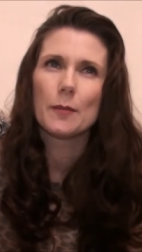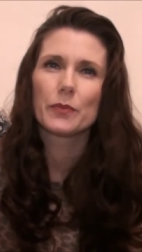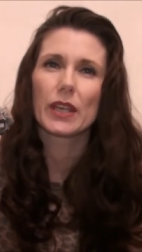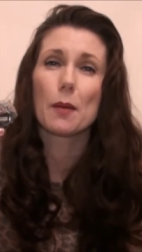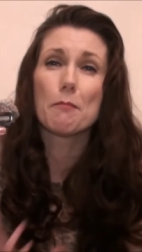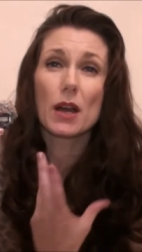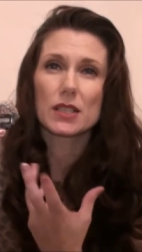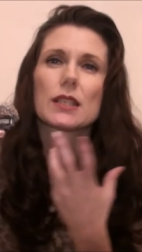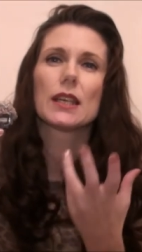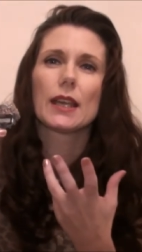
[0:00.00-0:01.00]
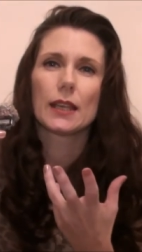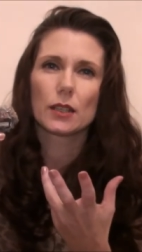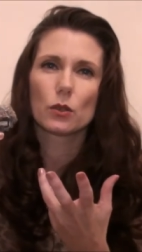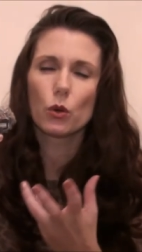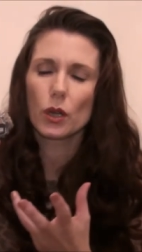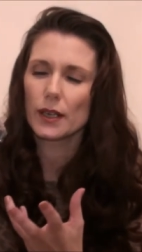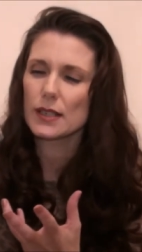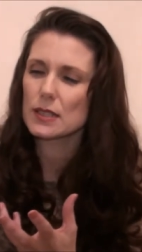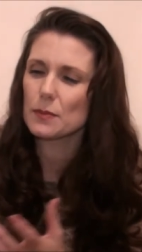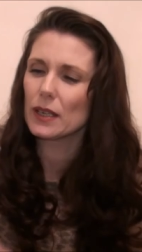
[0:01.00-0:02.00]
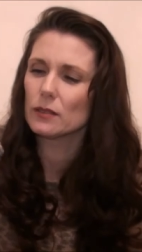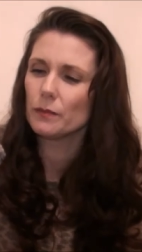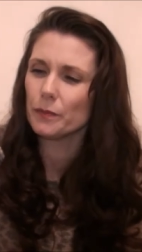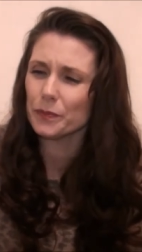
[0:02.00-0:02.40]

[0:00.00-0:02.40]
like a musky kind of coconut smell.